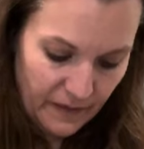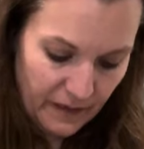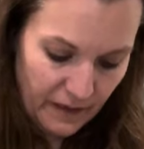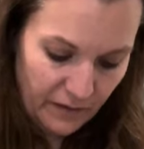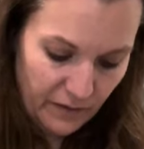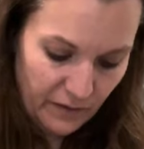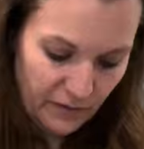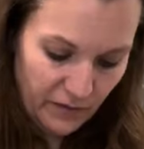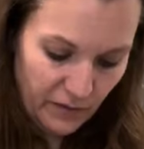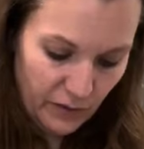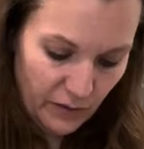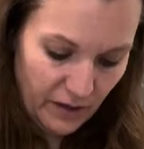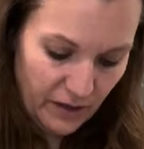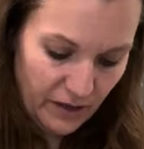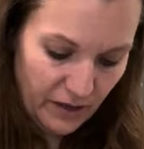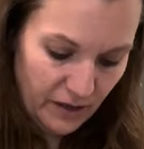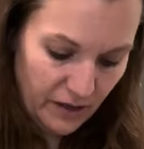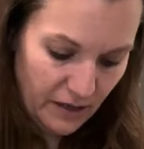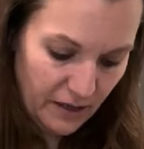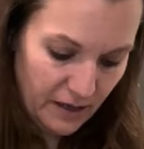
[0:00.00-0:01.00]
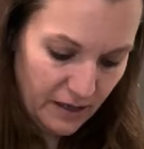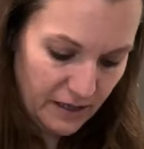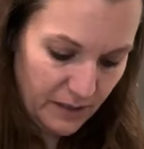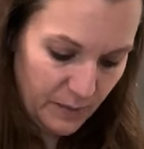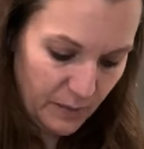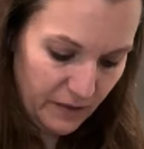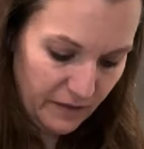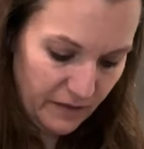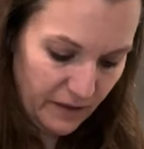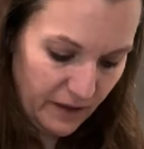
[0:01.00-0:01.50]
I have a few that are not
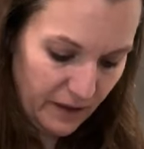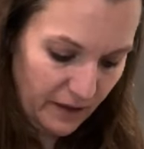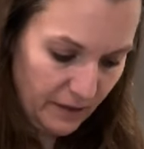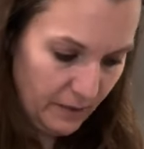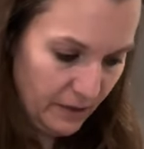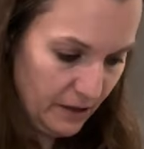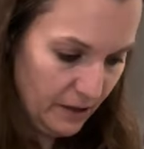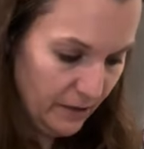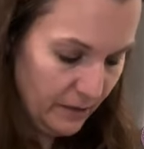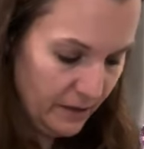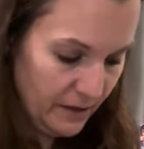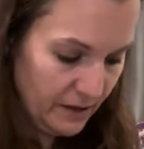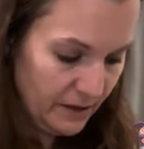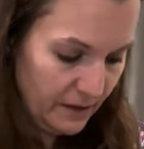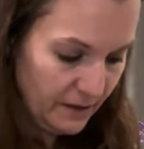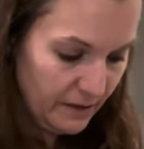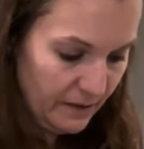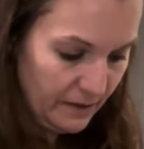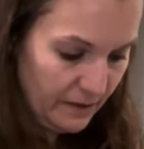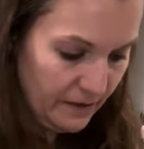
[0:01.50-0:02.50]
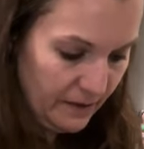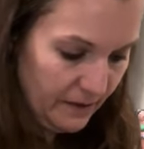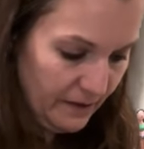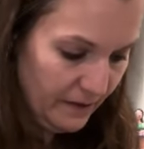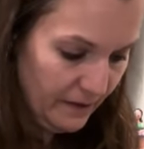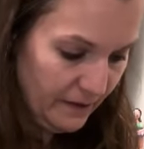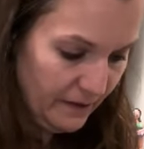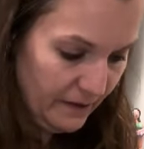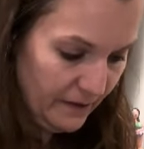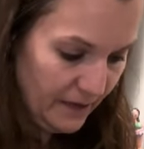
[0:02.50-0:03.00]
perfectly round,
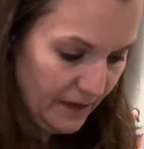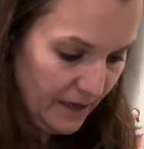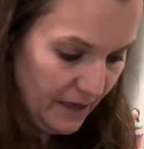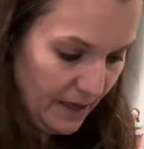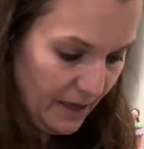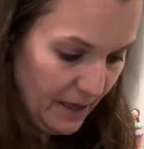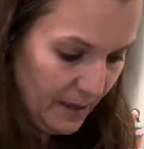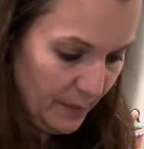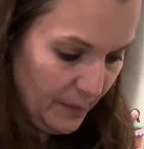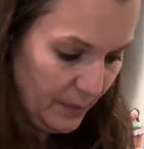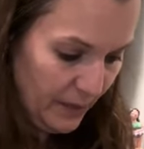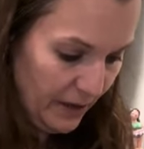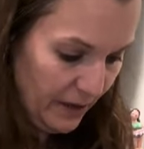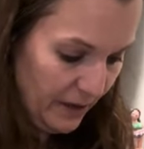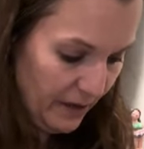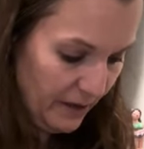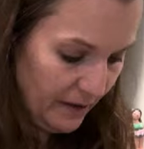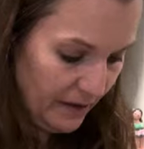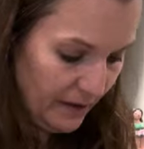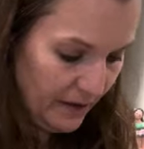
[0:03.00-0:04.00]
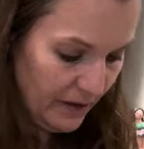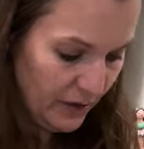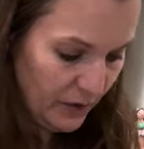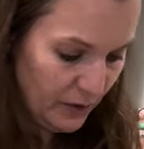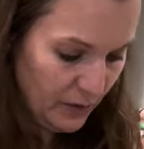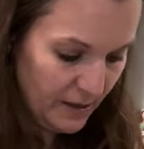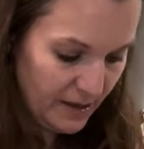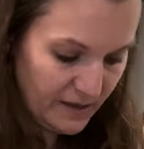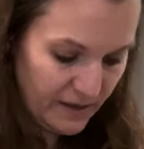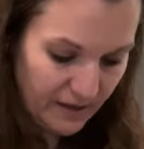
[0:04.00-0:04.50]
but
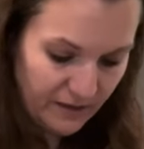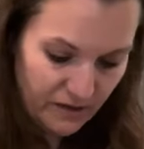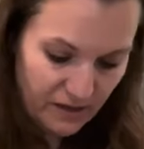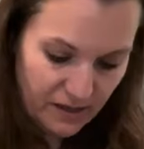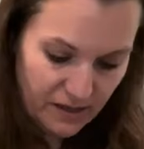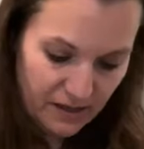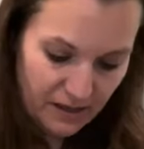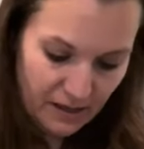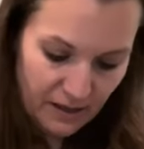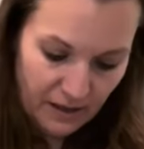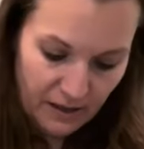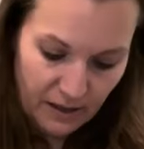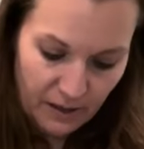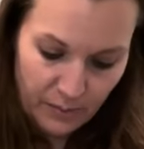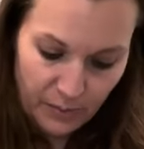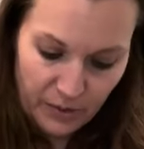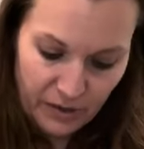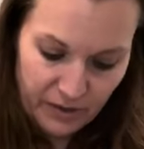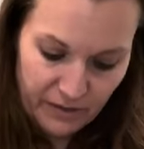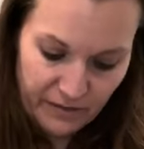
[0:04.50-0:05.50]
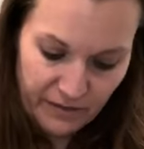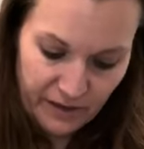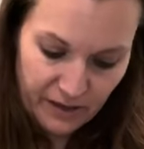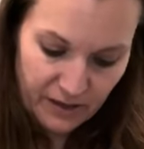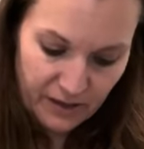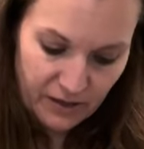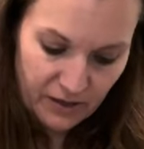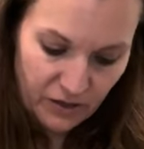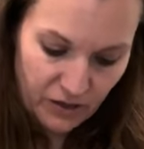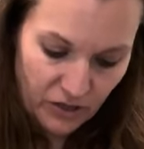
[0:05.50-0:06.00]
who has ever seen a
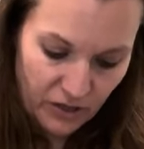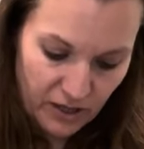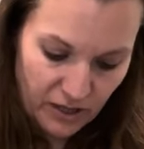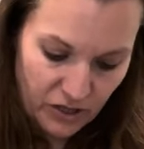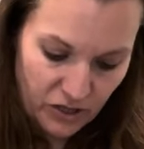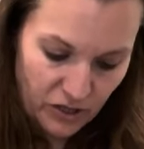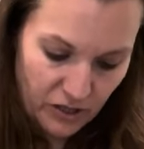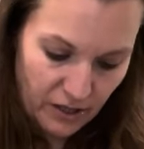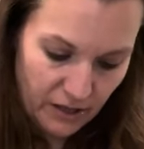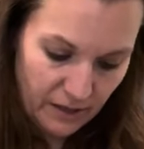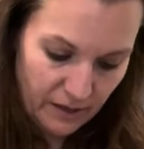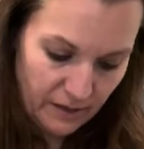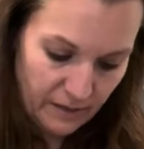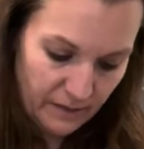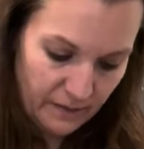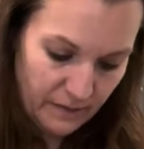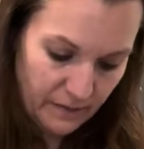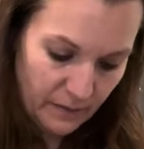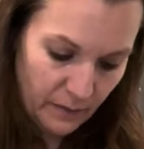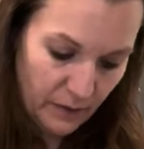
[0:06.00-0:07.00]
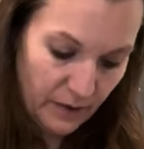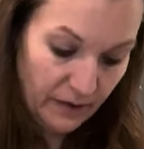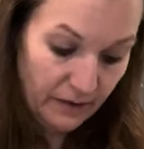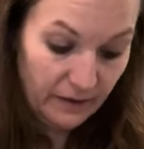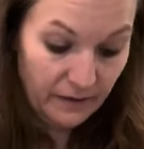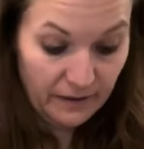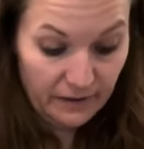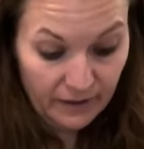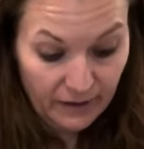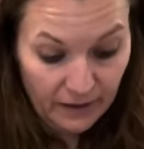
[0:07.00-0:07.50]
perfect cookie tray?
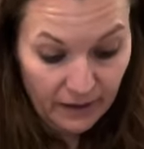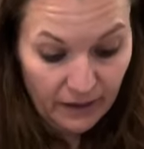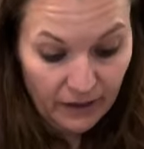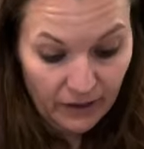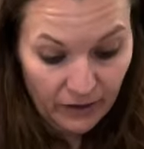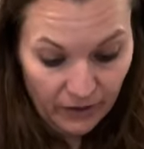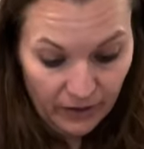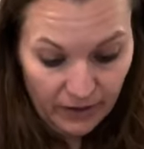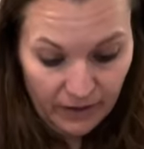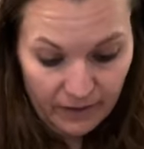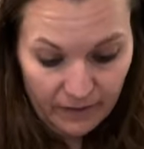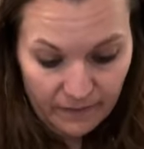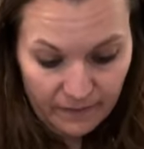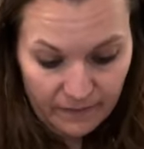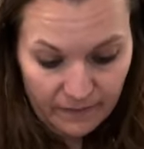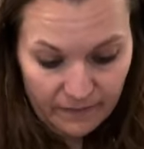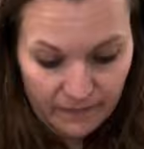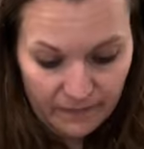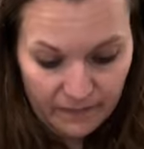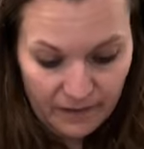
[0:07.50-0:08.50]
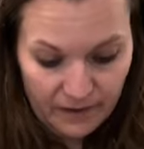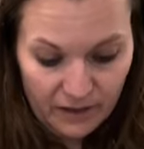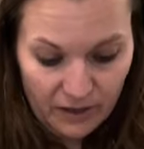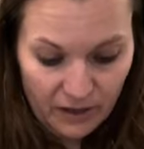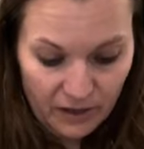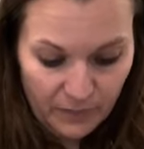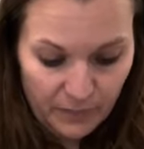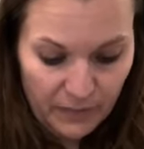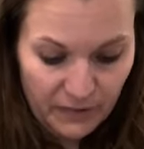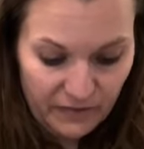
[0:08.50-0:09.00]
Well, okay, there
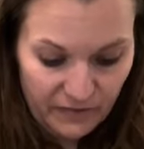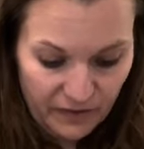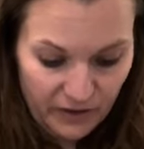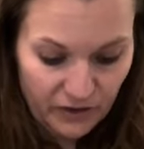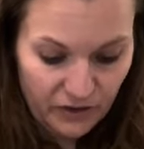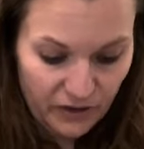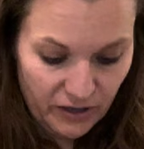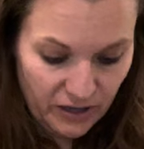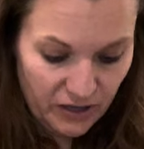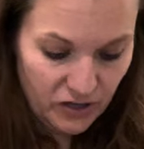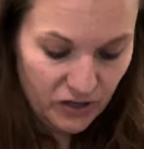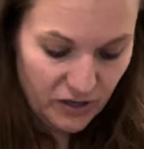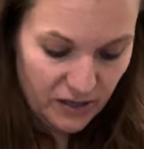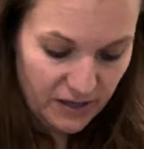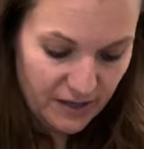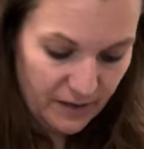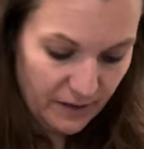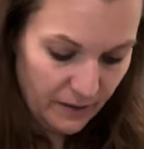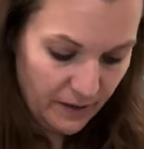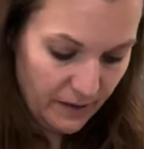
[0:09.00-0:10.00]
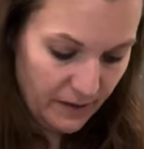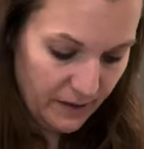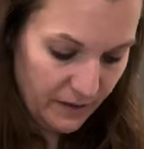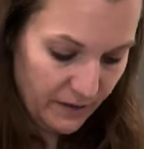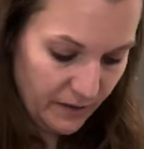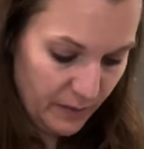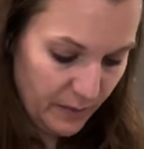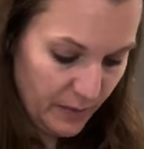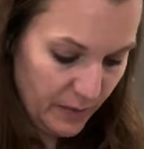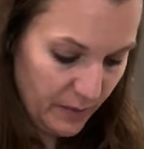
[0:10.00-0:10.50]
are perfect cookie trays out there
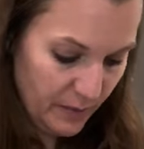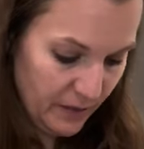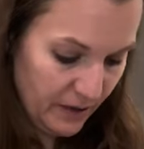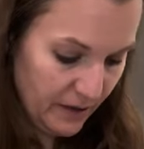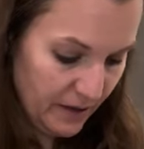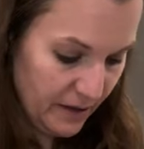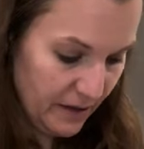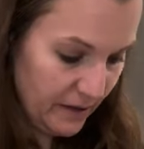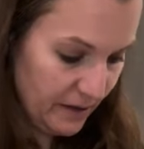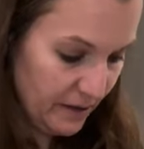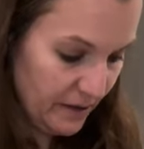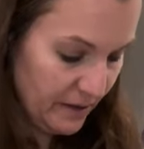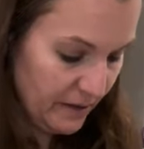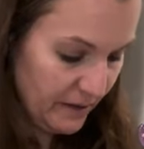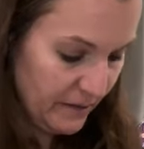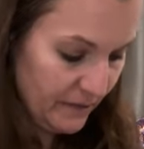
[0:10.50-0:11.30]
for people that are